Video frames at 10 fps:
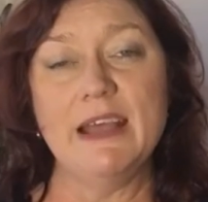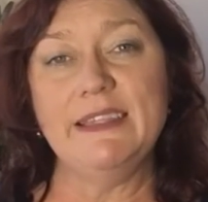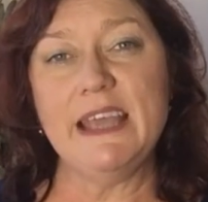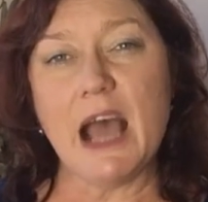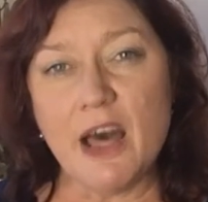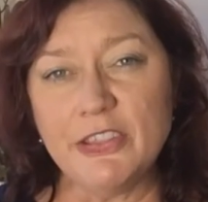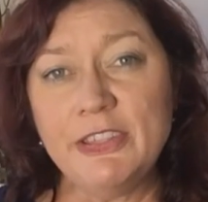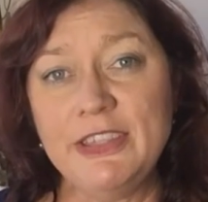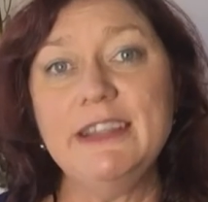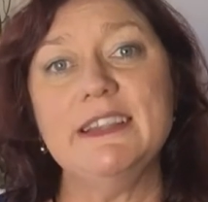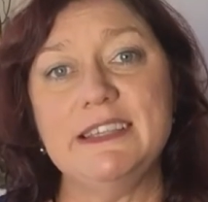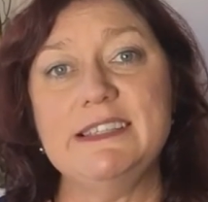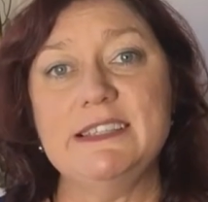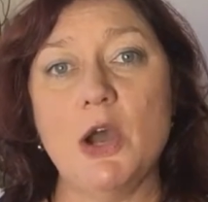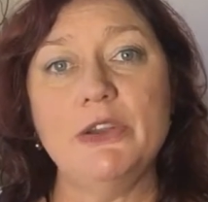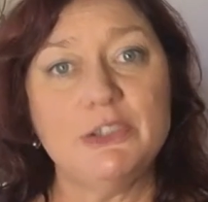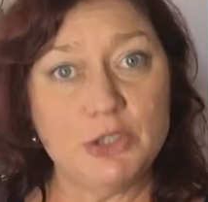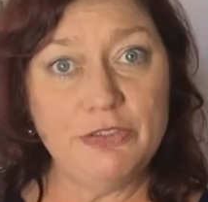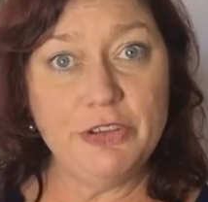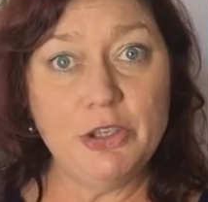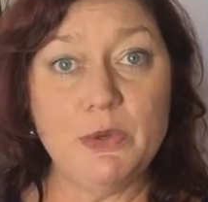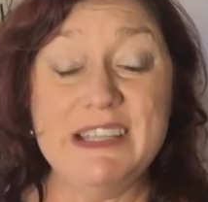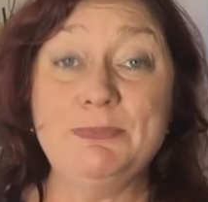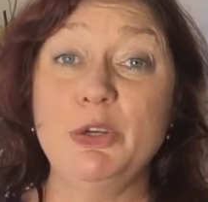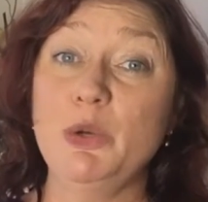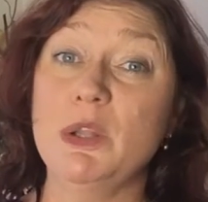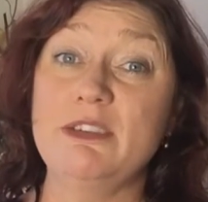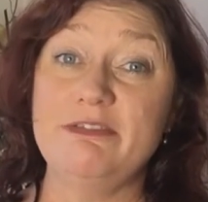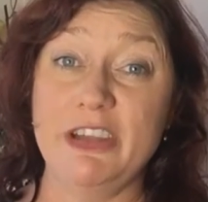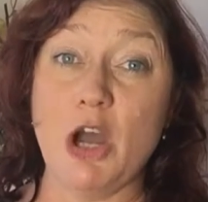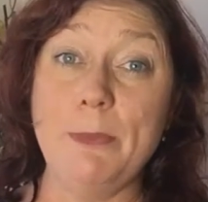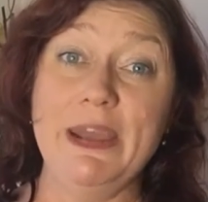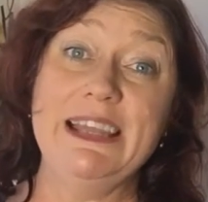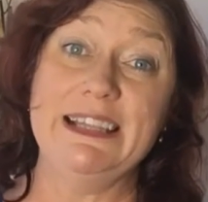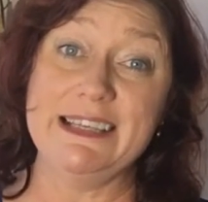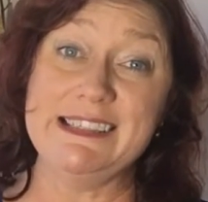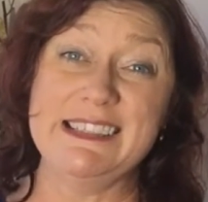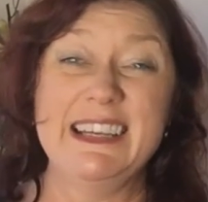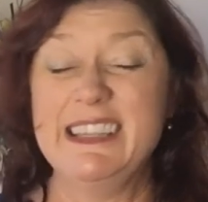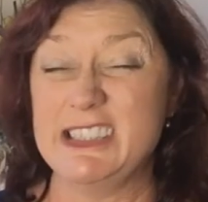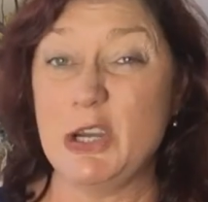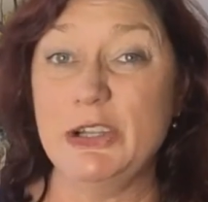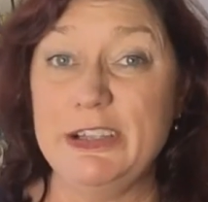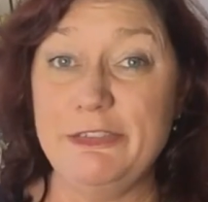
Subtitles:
The other thing that this is going to do for you is put you on the VIP list. It's totally